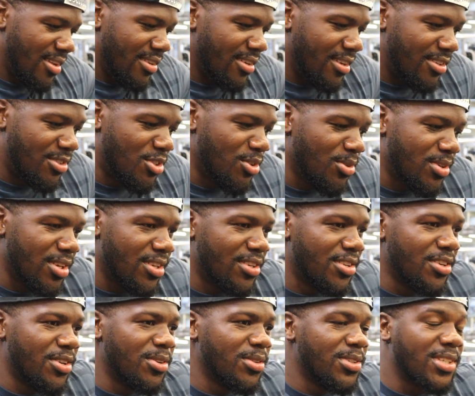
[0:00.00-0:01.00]
that you can
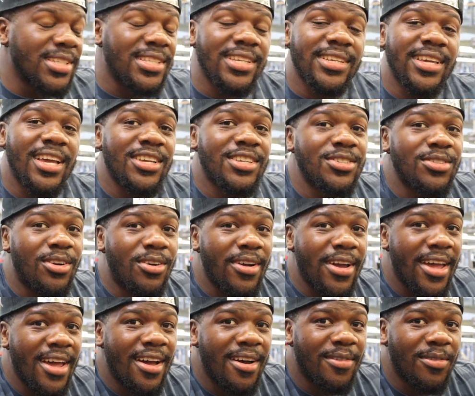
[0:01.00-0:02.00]
do just in case you don't
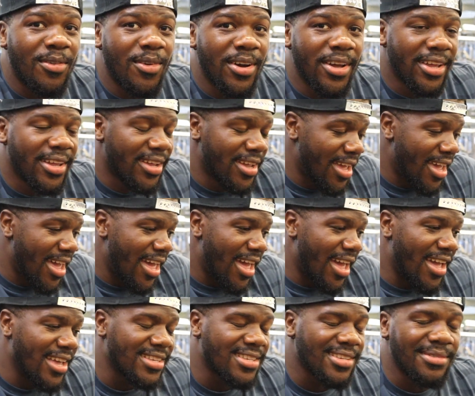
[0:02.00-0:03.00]
have one,
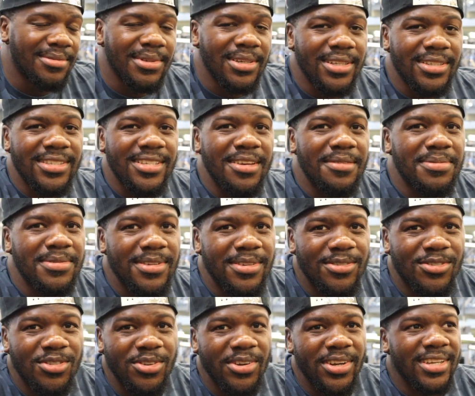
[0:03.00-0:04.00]
and some of the tips and
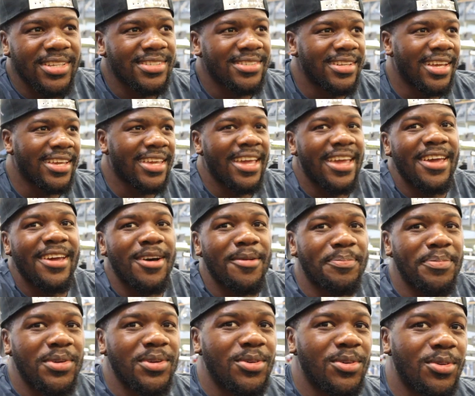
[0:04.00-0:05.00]
tricks that can help
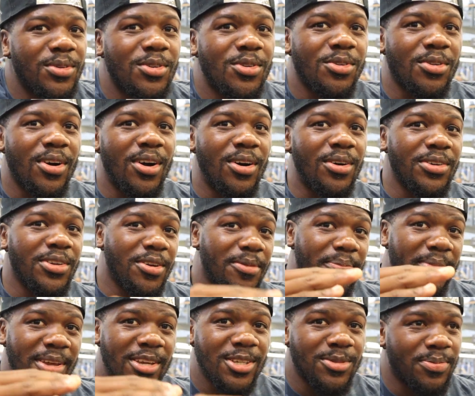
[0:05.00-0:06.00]
you grow your
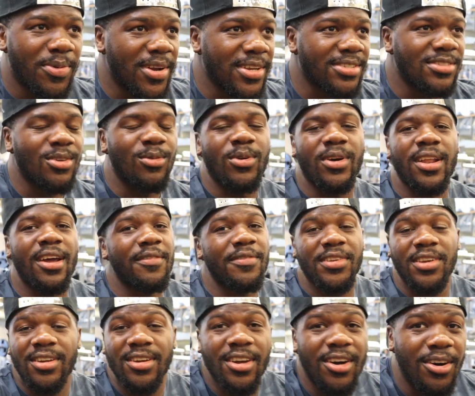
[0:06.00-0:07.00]
bench press to whatever
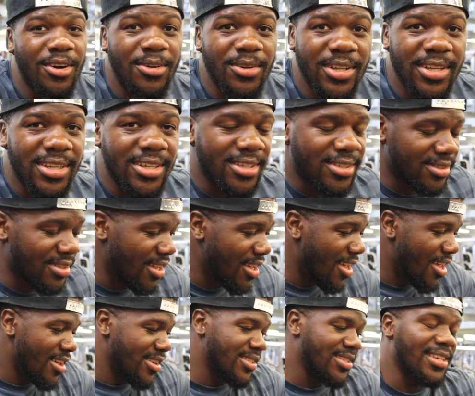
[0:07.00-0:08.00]
your goal is.
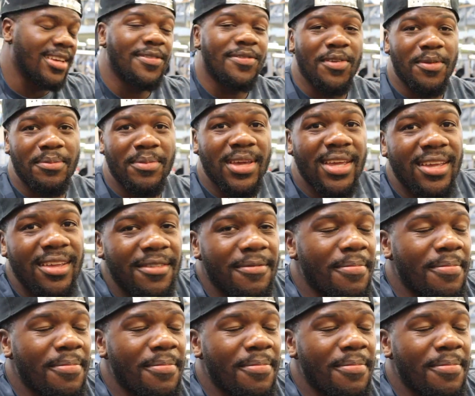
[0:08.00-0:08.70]
See, for me,